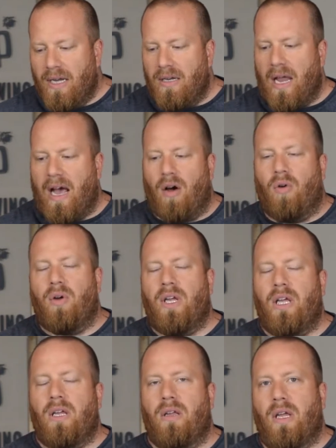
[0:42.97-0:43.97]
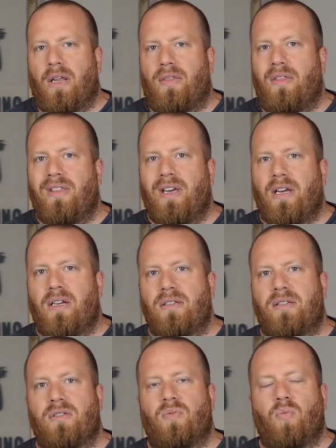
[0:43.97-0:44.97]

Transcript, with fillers: Now, in this,